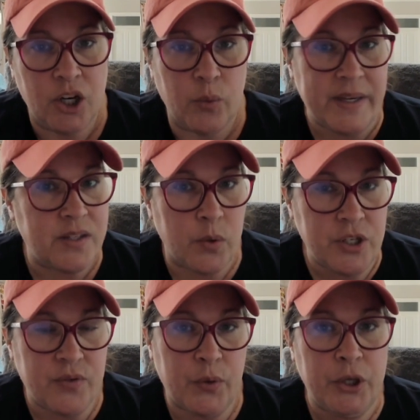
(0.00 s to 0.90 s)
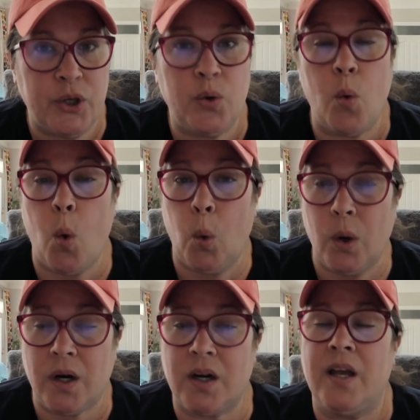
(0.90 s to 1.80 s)
resource for you
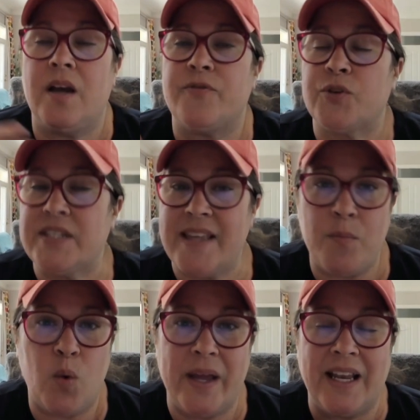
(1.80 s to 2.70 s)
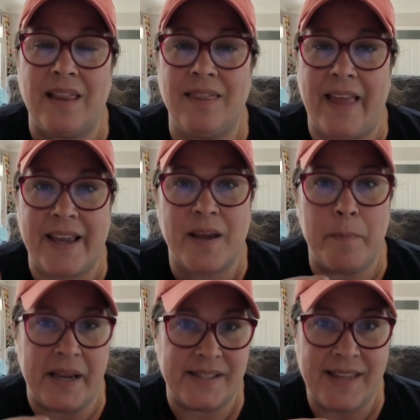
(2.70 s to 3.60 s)
or for someone like
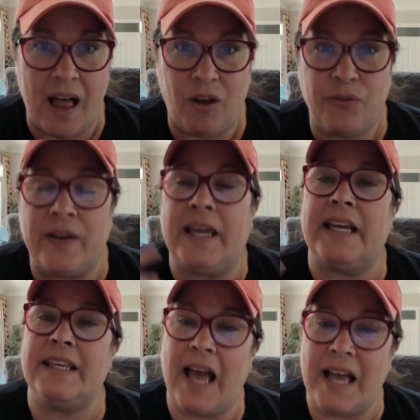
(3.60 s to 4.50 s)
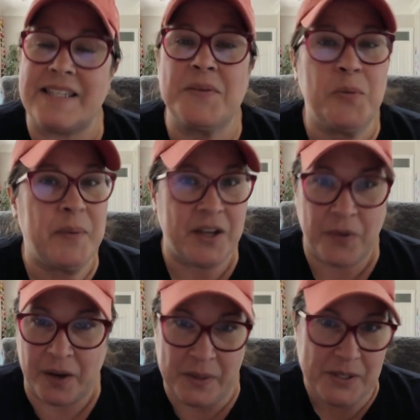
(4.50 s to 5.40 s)
myself. Yes, it will be a
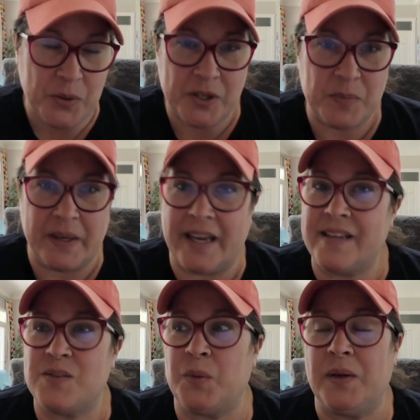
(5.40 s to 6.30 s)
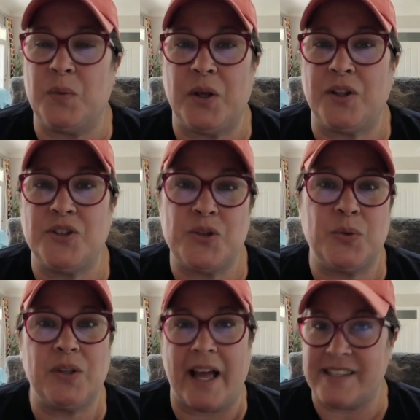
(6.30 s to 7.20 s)
great resource because we will do
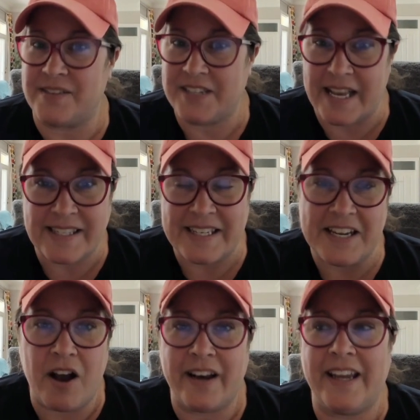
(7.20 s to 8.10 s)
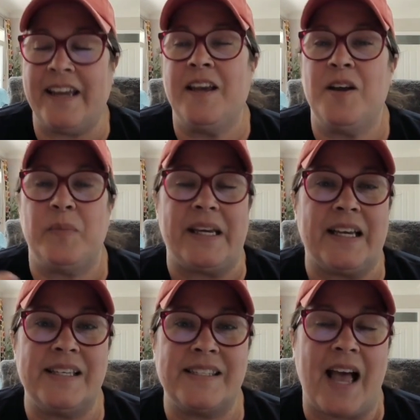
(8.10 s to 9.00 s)
lots of testing on it
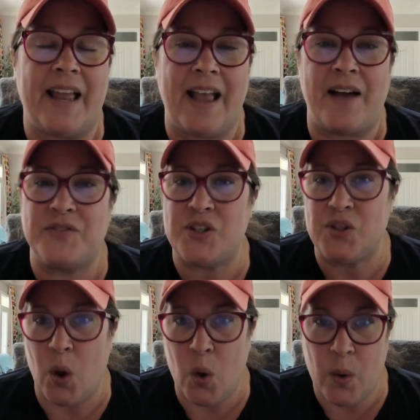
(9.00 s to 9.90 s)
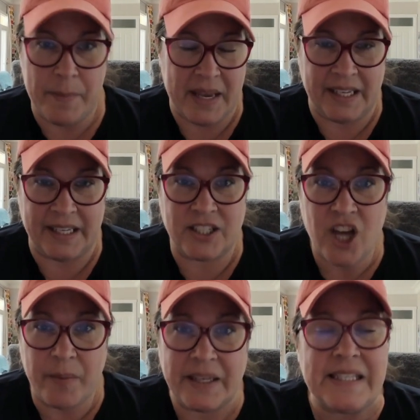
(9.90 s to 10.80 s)
because I have so many
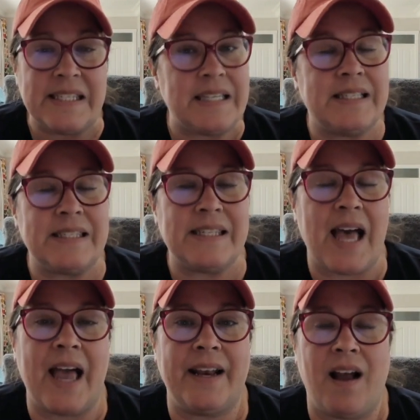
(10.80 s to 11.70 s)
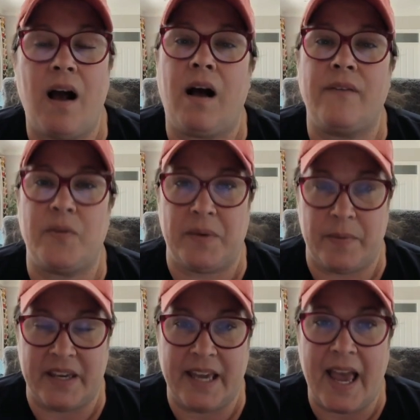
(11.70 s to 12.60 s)
Kajabians inside of
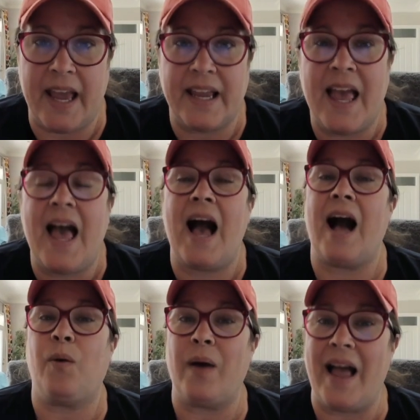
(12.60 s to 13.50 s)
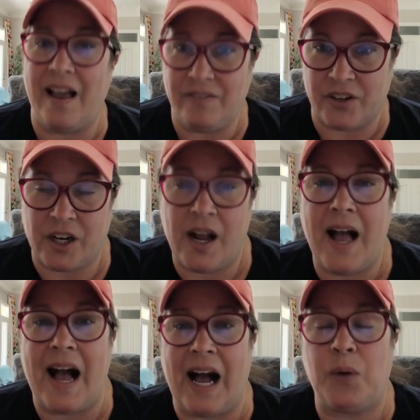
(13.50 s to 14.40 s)
PBK. However,
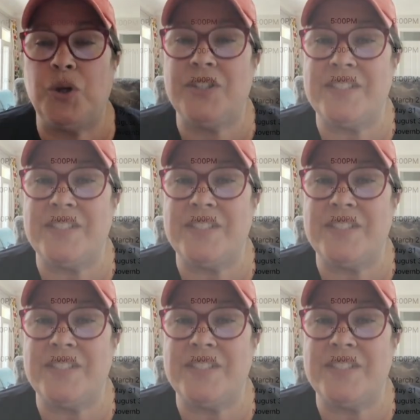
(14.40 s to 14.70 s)
our